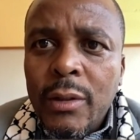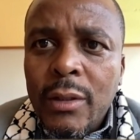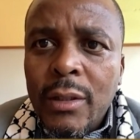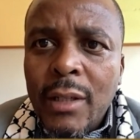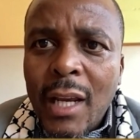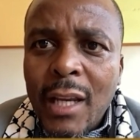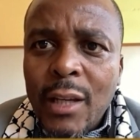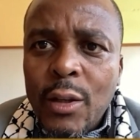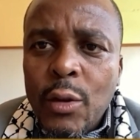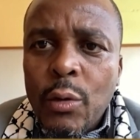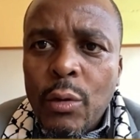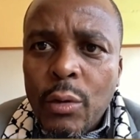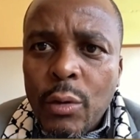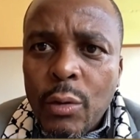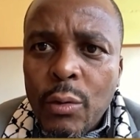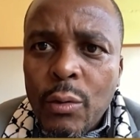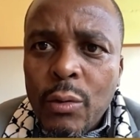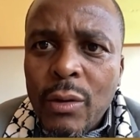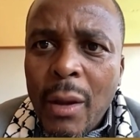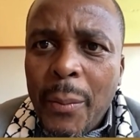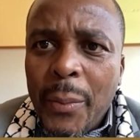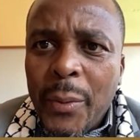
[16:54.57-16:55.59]
take you
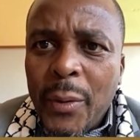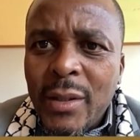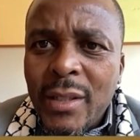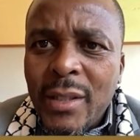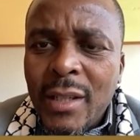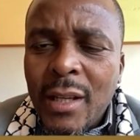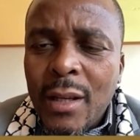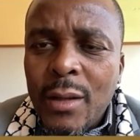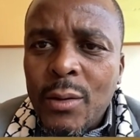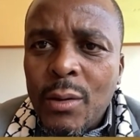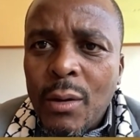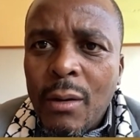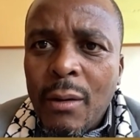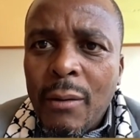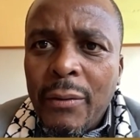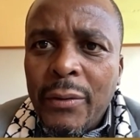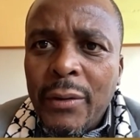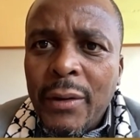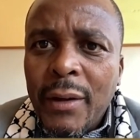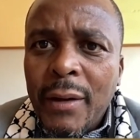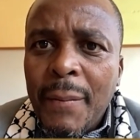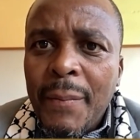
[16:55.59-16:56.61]
through the process
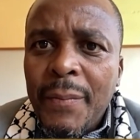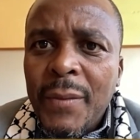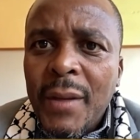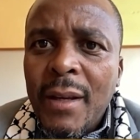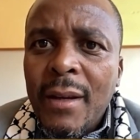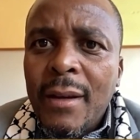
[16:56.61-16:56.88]
of